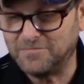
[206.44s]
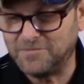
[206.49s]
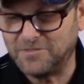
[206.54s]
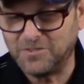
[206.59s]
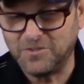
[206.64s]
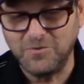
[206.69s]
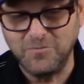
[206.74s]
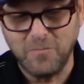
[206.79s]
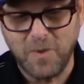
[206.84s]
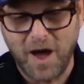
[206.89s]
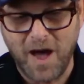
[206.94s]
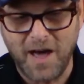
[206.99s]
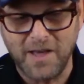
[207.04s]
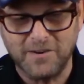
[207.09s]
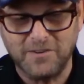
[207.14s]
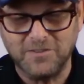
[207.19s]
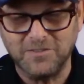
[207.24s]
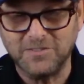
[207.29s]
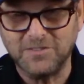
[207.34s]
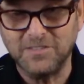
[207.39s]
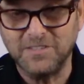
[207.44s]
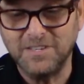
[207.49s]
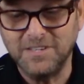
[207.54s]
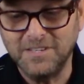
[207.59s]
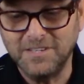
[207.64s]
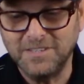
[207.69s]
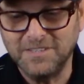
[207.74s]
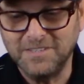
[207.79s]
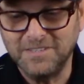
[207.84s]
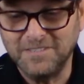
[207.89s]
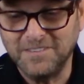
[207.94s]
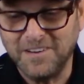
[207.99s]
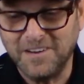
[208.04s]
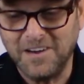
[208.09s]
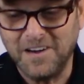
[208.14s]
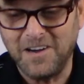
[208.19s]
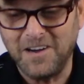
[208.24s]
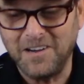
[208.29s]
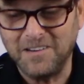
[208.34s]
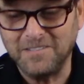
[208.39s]
2 bottles
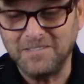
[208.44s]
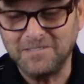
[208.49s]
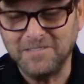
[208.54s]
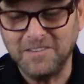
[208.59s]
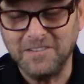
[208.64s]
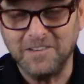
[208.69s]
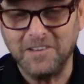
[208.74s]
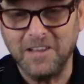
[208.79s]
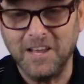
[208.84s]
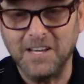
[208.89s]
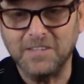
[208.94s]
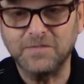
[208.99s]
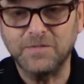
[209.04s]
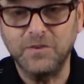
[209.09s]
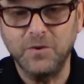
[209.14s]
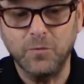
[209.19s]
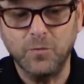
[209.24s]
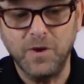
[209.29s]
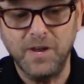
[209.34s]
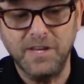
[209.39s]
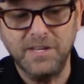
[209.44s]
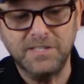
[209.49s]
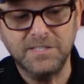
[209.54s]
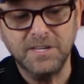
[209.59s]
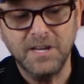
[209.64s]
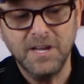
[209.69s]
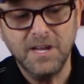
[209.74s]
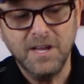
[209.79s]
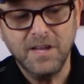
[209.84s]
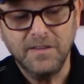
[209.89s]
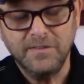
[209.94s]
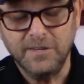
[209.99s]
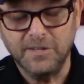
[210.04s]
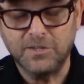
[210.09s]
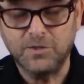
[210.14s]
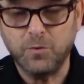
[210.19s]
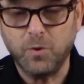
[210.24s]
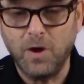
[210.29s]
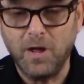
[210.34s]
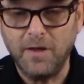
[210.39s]
in the last few weeks. The
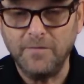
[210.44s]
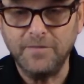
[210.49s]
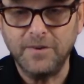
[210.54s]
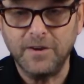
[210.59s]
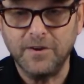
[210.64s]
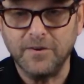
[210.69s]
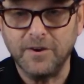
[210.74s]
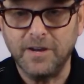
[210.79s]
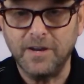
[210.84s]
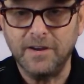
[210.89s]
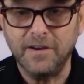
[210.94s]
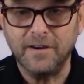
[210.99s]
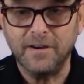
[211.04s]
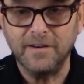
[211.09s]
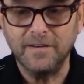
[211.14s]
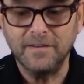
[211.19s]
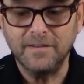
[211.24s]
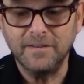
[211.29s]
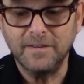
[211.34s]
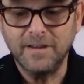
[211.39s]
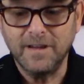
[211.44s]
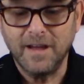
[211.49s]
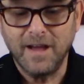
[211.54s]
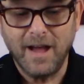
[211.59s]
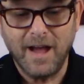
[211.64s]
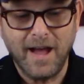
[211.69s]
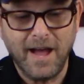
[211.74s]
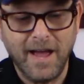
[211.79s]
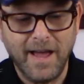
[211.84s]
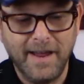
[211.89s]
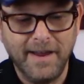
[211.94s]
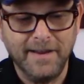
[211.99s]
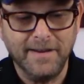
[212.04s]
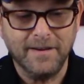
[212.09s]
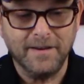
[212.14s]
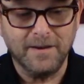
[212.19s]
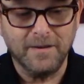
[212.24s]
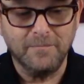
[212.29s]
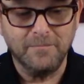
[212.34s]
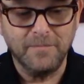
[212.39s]
12-year here, I
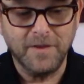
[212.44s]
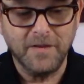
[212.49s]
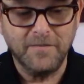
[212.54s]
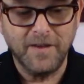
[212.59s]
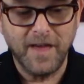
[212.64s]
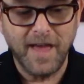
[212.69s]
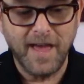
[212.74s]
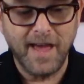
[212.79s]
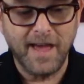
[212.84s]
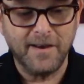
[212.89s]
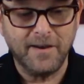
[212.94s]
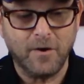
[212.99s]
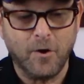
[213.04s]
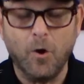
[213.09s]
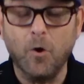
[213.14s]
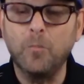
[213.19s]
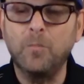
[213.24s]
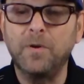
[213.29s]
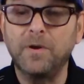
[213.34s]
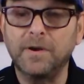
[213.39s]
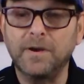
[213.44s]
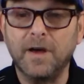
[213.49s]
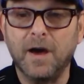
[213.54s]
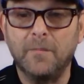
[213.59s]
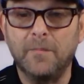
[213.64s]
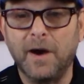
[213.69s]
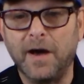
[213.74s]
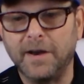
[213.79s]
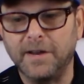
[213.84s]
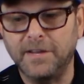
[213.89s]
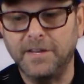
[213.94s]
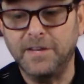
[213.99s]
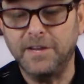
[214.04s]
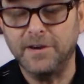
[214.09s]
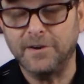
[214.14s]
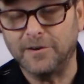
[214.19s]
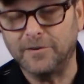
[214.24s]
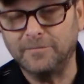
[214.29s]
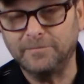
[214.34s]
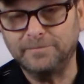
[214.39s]
have had open about a
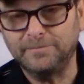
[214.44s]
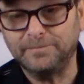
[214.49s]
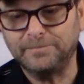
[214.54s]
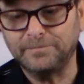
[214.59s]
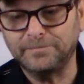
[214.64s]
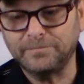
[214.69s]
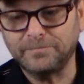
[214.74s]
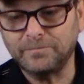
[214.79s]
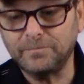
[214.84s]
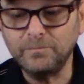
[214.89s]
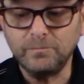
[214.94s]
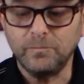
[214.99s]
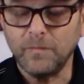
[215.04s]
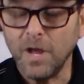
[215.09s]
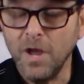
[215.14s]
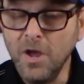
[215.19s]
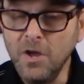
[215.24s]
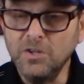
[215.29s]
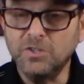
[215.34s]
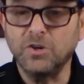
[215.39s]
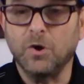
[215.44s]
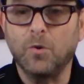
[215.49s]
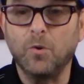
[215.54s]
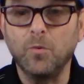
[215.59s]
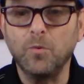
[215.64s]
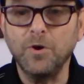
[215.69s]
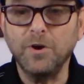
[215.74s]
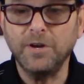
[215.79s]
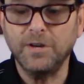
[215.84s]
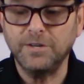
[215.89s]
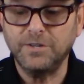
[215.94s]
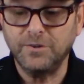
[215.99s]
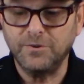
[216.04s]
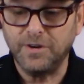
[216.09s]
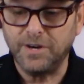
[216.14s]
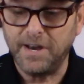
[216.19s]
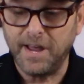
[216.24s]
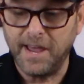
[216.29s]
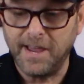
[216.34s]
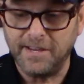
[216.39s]
year. So what we're going to do
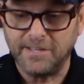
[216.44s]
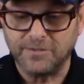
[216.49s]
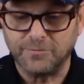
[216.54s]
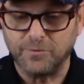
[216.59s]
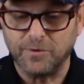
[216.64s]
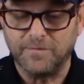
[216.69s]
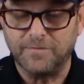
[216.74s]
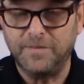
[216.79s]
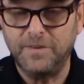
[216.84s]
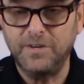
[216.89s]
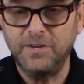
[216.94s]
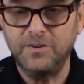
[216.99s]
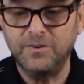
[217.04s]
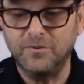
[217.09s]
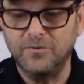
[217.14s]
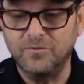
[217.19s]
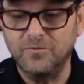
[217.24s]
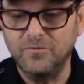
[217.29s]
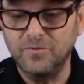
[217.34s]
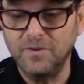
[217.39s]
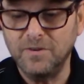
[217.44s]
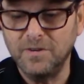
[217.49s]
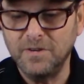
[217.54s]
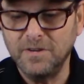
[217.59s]
today is review